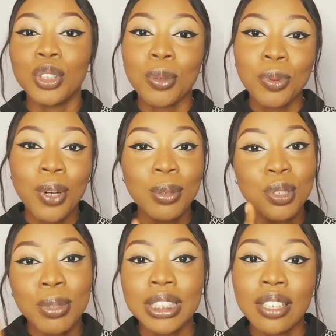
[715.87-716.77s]
Subscribe
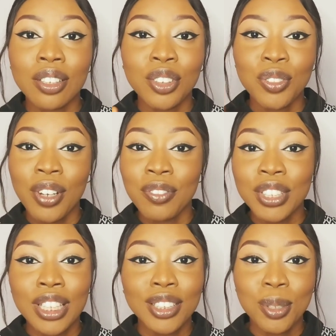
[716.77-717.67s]
to my channel if you haven't
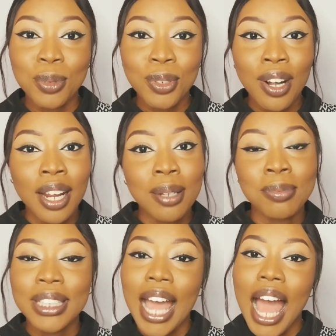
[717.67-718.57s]
yet
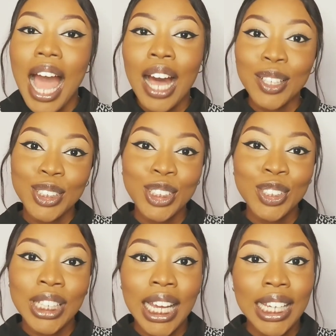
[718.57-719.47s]
subscribed. I'll see
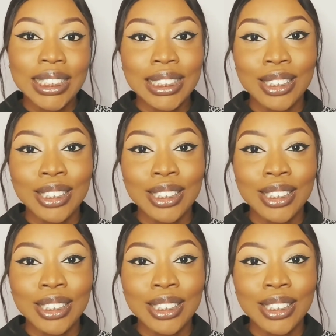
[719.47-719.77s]
you guys in